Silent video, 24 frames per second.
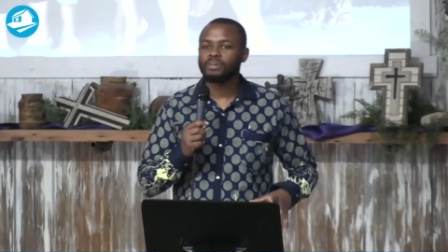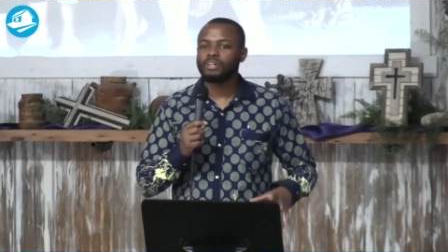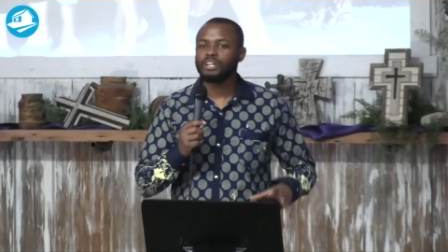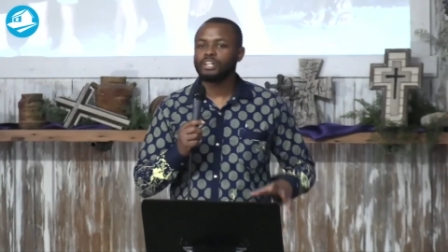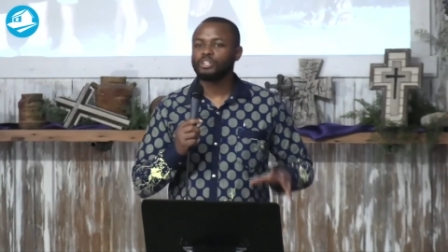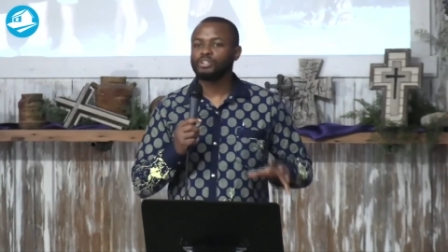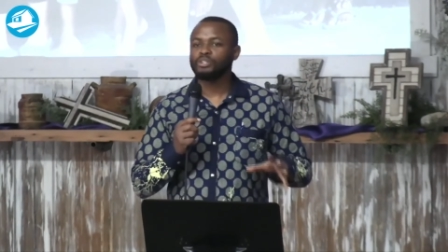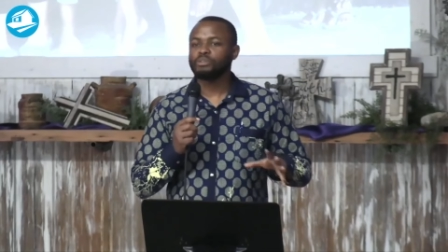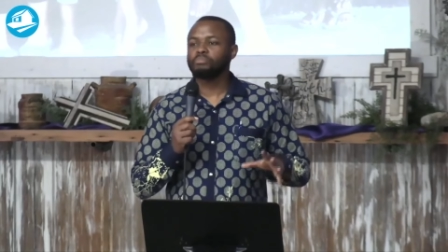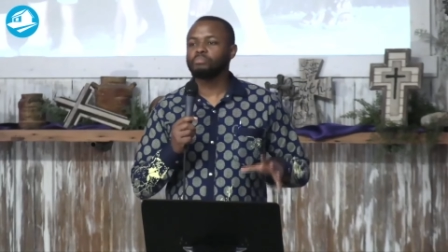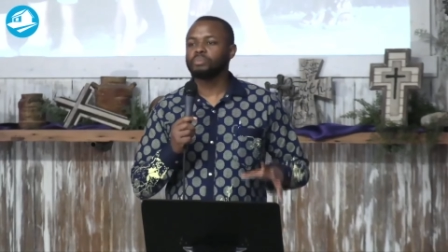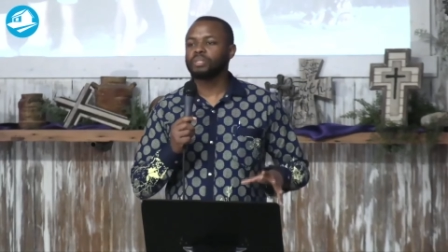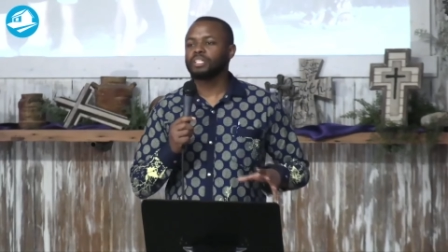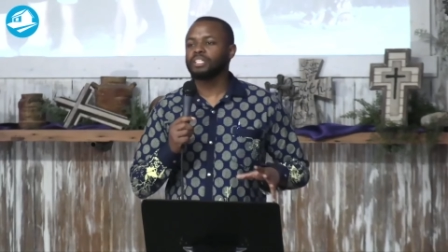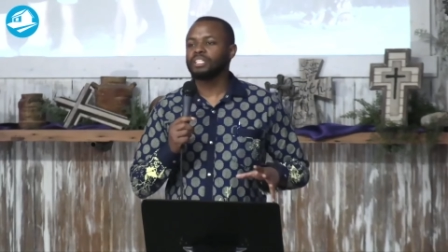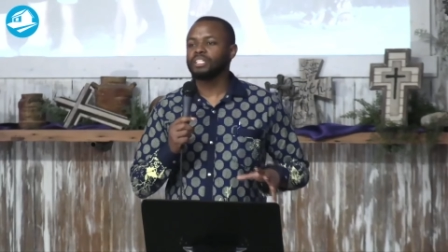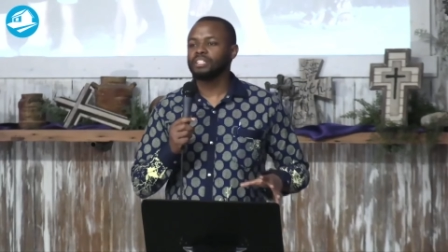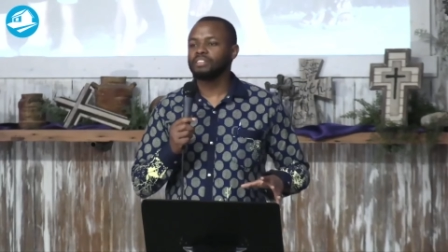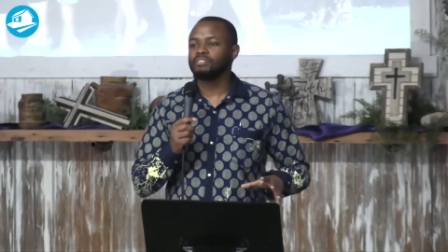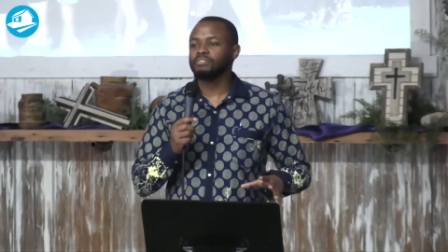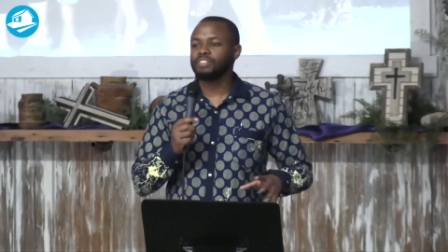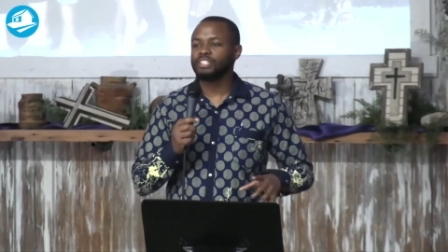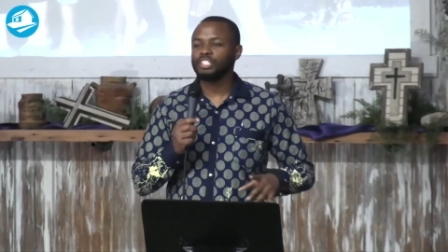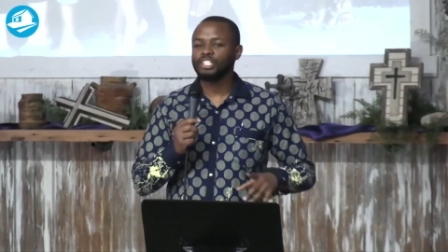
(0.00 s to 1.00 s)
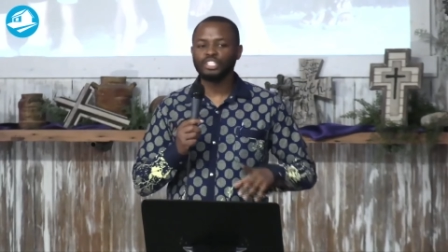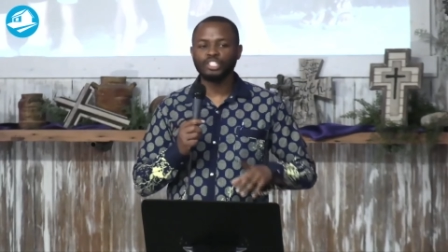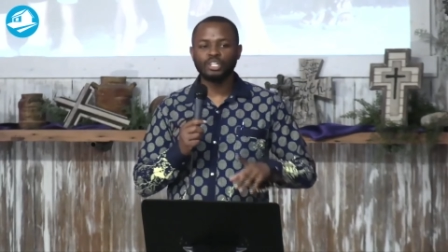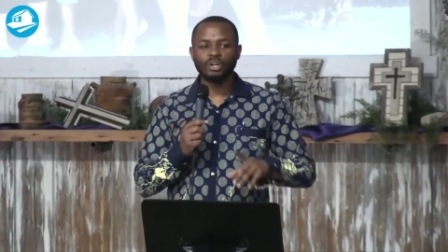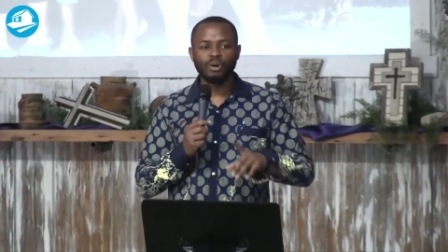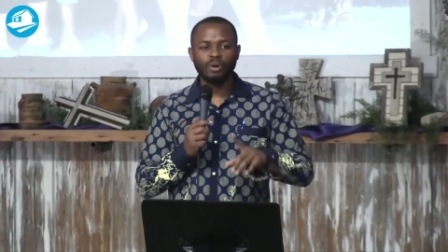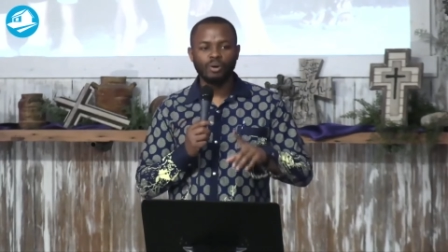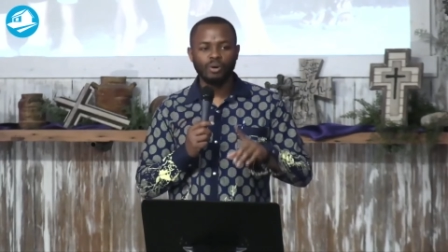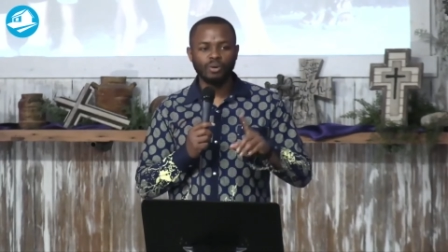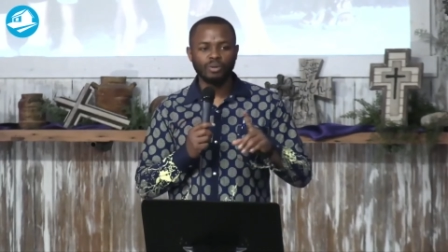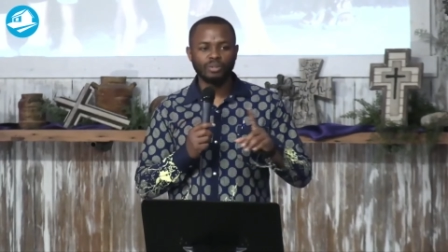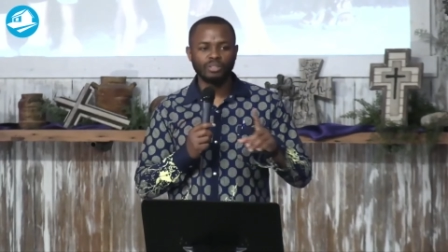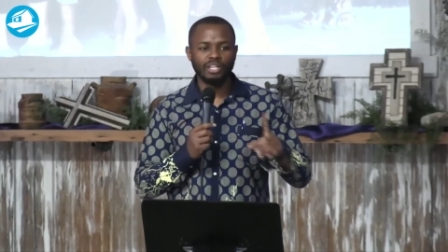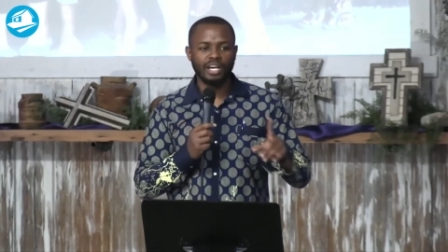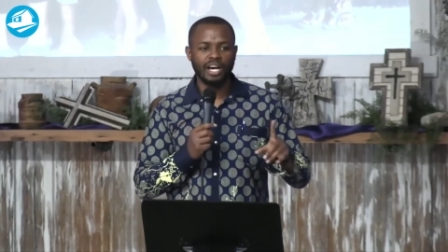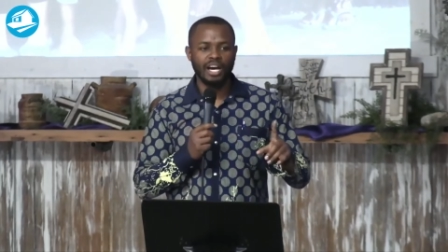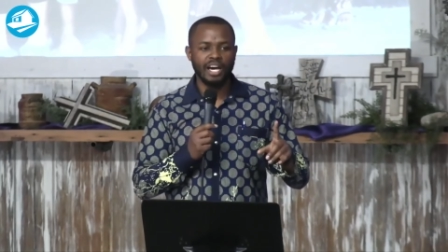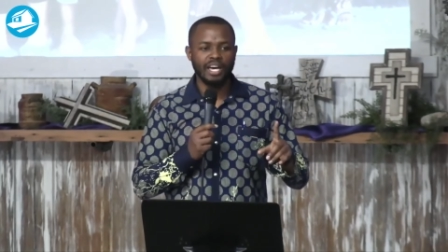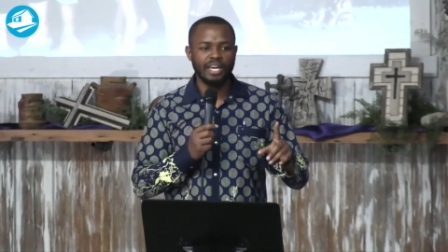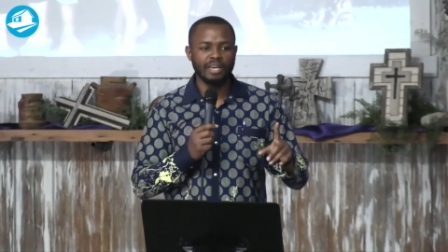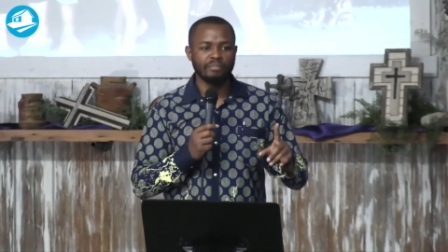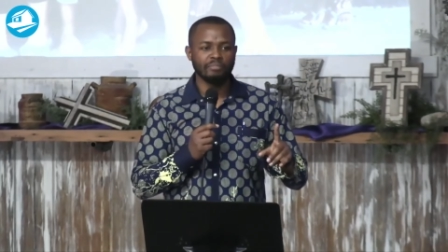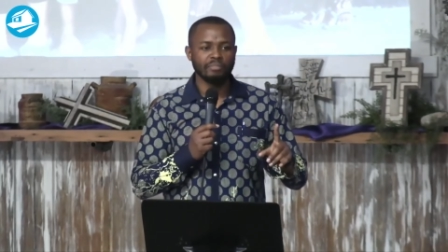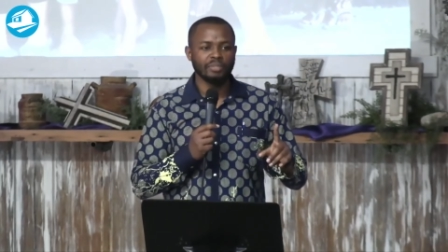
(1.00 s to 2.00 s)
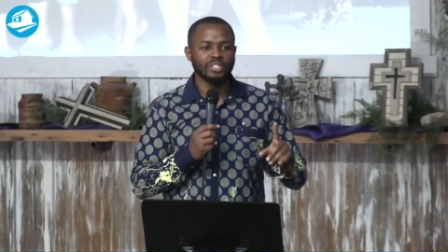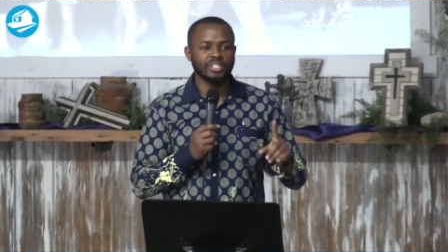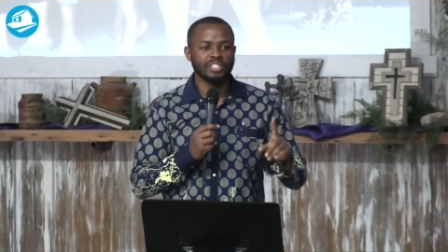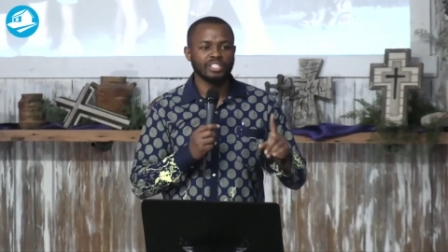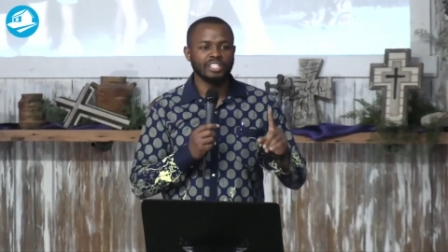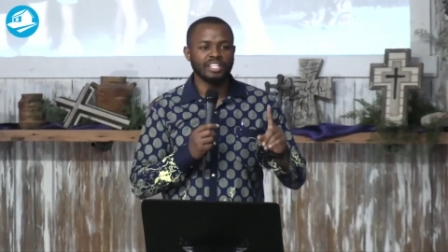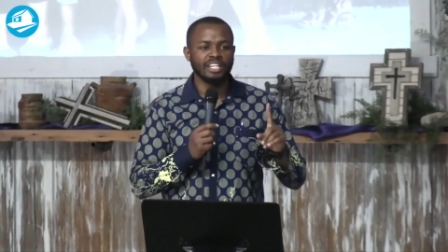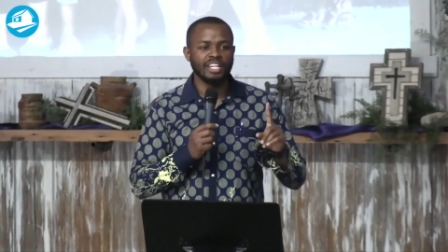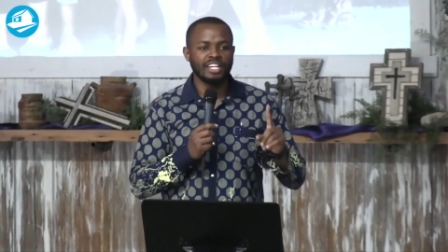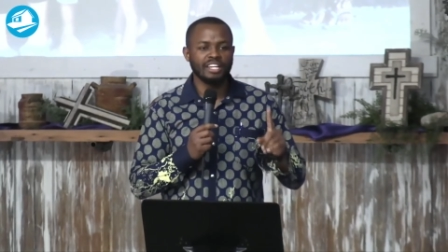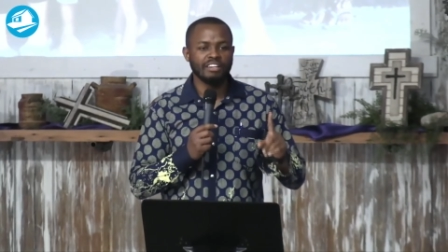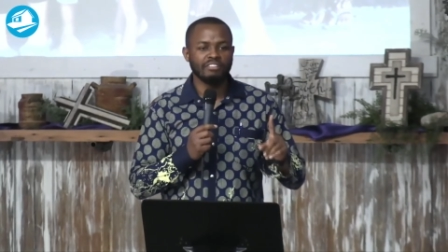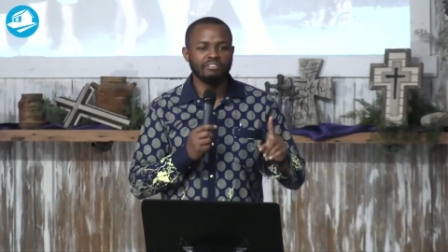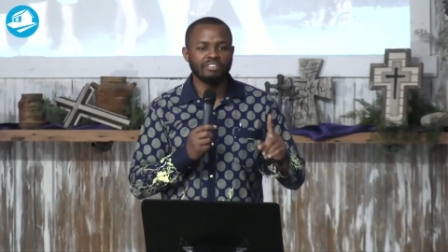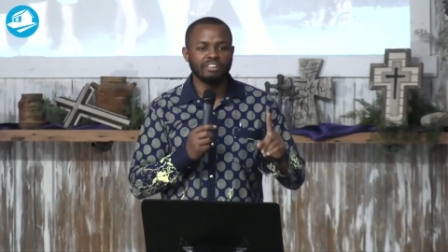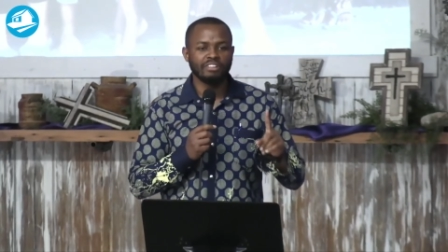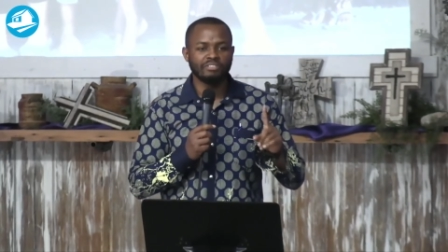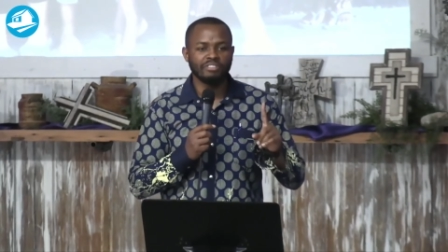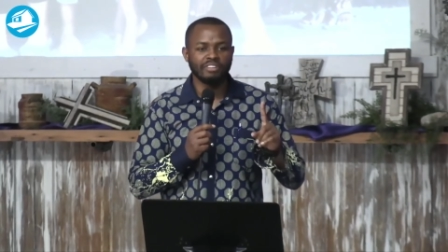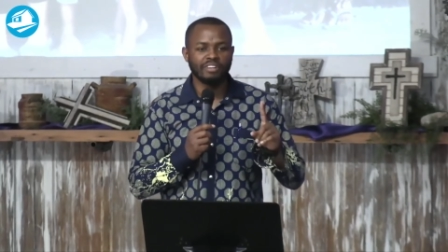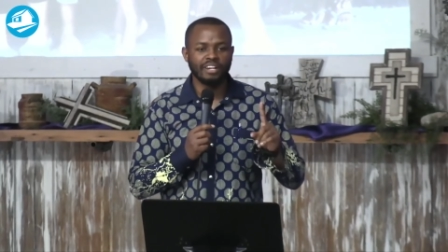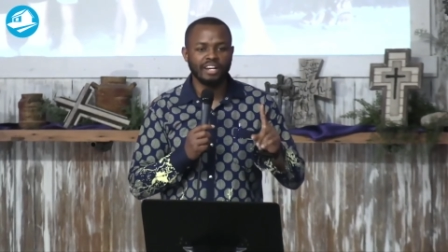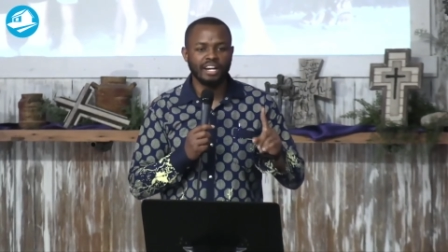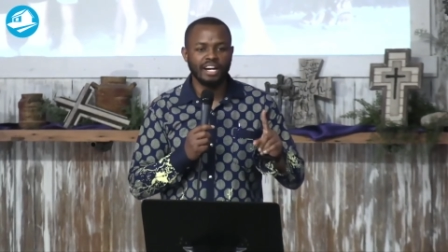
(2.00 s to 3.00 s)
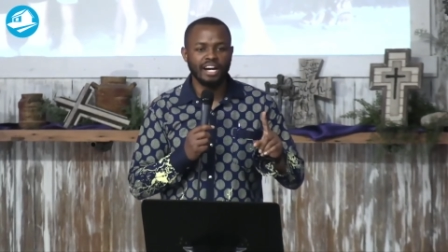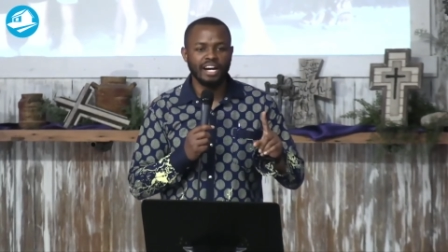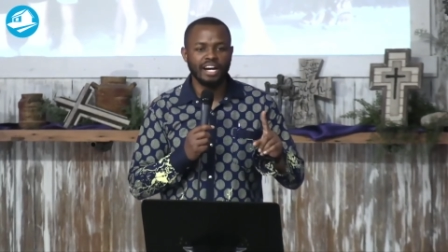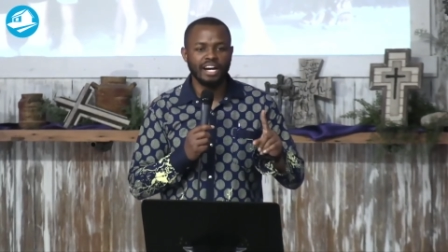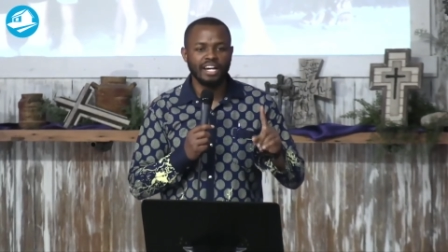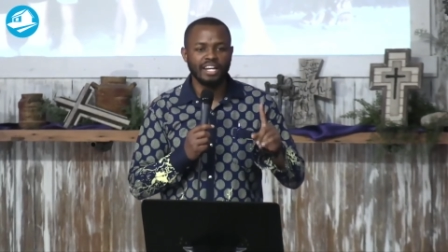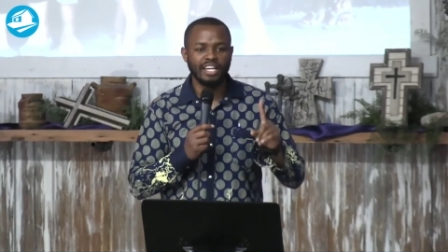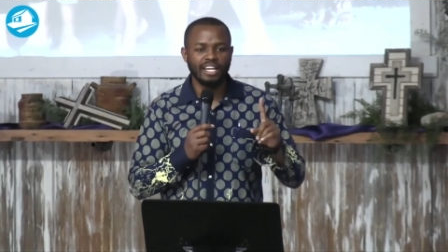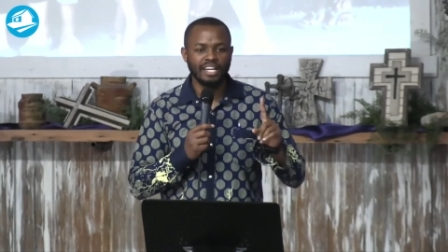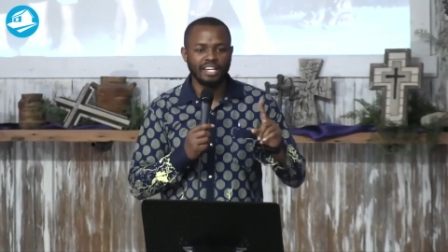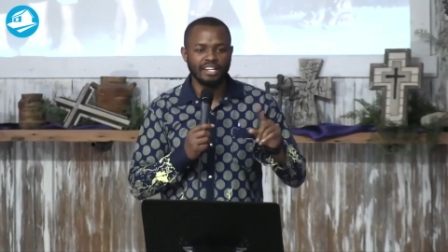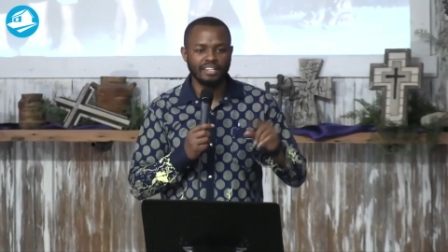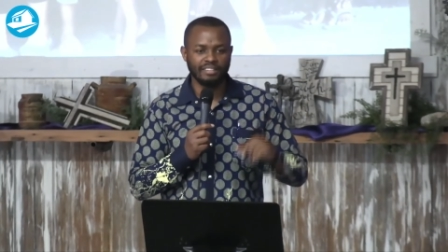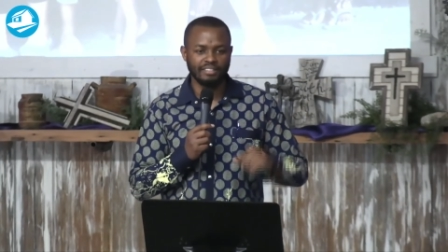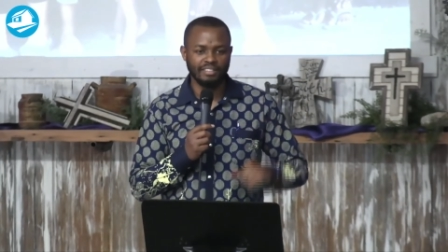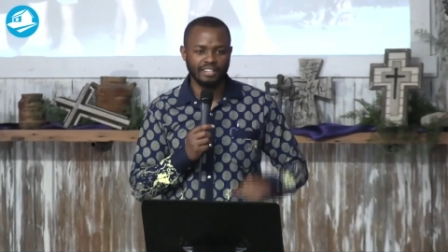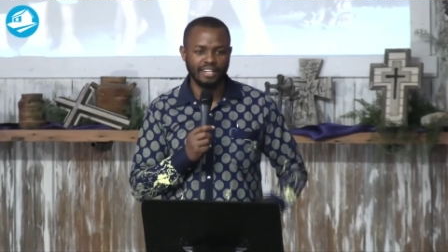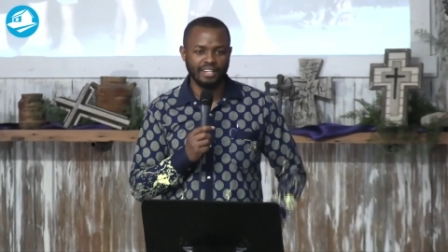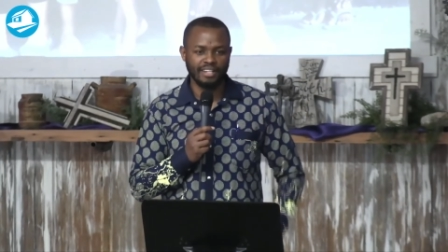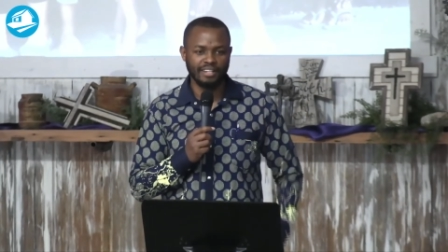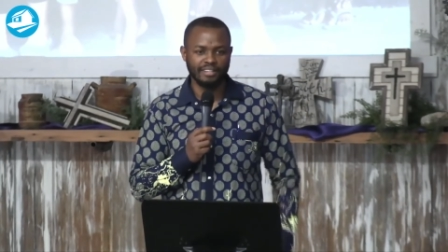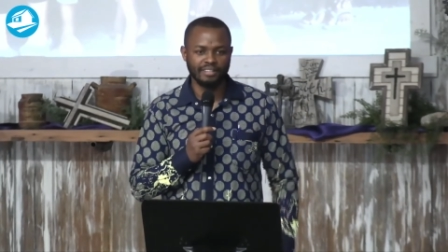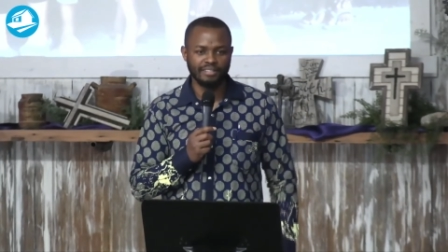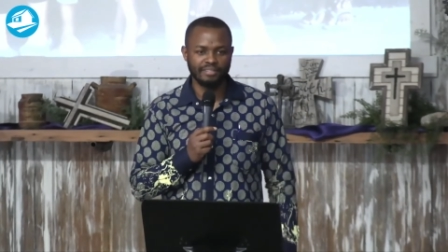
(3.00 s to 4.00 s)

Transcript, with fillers: can you believe this whole time she never forgot anything?